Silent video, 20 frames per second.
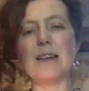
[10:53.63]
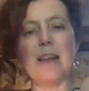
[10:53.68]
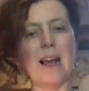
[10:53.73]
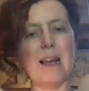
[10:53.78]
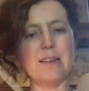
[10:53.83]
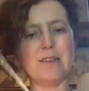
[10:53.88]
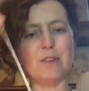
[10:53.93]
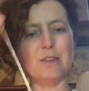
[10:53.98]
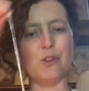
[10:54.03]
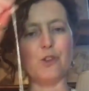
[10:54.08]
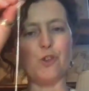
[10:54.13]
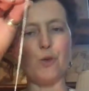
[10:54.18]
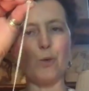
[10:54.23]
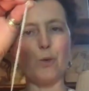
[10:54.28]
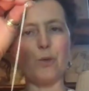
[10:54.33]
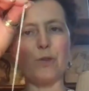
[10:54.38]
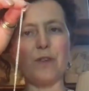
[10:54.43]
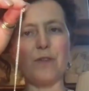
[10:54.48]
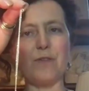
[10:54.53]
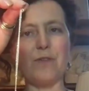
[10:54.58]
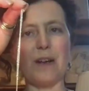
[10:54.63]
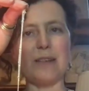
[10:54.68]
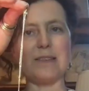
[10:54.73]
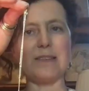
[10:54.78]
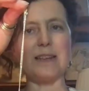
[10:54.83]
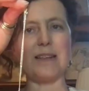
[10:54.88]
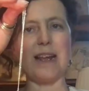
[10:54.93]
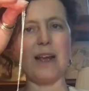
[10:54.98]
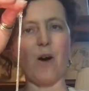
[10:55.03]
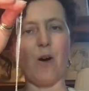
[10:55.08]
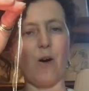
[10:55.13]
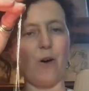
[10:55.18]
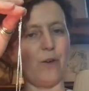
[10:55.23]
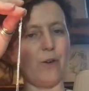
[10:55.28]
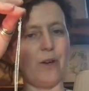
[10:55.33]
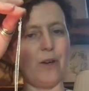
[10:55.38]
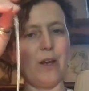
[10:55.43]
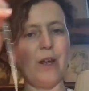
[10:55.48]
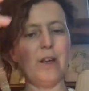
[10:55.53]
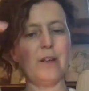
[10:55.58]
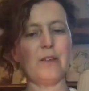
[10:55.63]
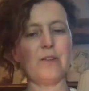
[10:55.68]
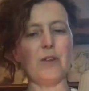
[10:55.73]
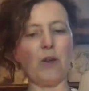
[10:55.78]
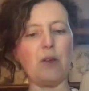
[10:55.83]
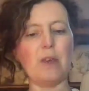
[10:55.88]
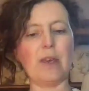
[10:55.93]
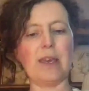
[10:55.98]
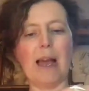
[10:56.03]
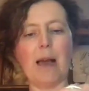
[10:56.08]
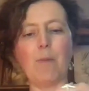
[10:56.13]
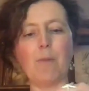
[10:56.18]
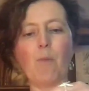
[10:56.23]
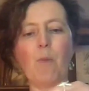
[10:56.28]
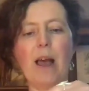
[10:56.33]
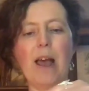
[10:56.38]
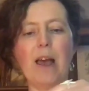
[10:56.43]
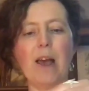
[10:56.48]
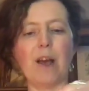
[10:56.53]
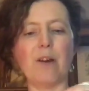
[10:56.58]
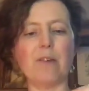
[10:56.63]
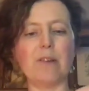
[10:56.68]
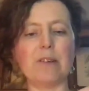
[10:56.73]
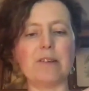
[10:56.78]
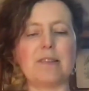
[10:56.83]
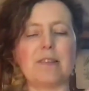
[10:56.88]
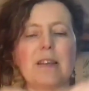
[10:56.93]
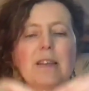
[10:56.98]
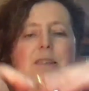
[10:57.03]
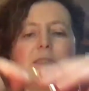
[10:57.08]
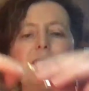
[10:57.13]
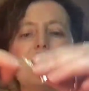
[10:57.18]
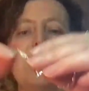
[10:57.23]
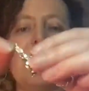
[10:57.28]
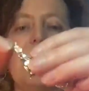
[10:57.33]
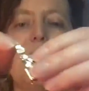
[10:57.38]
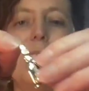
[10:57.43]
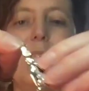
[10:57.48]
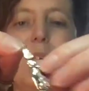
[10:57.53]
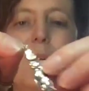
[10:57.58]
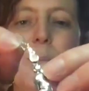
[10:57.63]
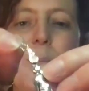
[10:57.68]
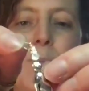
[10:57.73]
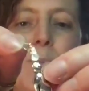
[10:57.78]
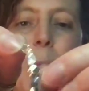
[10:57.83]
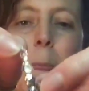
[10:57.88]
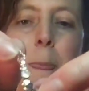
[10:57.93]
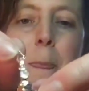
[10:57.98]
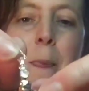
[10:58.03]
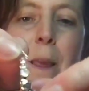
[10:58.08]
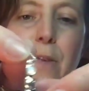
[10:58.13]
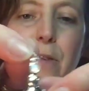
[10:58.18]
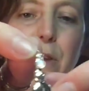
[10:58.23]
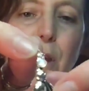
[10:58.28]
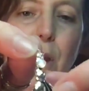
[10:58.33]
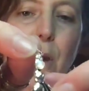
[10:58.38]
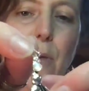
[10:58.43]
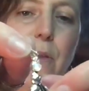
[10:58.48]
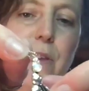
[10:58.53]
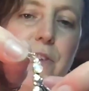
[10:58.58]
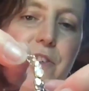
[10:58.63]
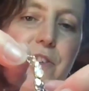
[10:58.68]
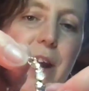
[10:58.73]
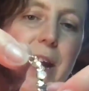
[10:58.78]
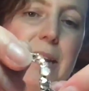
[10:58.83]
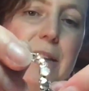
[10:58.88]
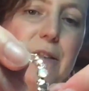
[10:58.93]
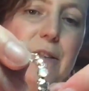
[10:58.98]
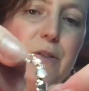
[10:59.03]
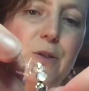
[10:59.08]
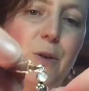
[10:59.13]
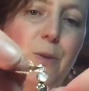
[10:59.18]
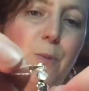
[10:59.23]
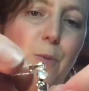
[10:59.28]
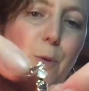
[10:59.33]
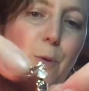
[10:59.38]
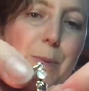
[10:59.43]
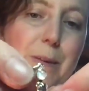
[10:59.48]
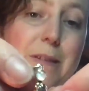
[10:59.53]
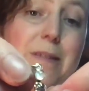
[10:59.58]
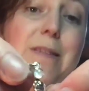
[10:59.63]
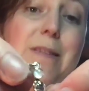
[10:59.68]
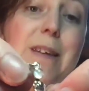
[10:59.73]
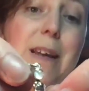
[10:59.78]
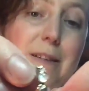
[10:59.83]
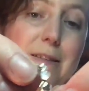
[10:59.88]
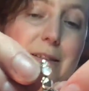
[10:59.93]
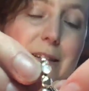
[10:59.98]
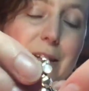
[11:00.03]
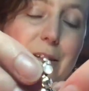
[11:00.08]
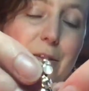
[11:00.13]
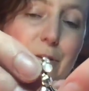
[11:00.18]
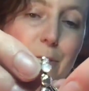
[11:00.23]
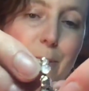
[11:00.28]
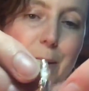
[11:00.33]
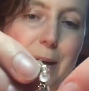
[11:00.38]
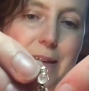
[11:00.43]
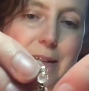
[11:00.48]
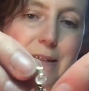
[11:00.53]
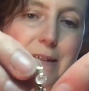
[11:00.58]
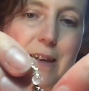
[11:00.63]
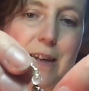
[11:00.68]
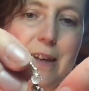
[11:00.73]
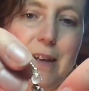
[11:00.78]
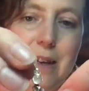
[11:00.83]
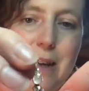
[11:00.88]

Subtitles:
has a shorter fastening on, so you can wear her at 16. So the chain soon will be 16 to 18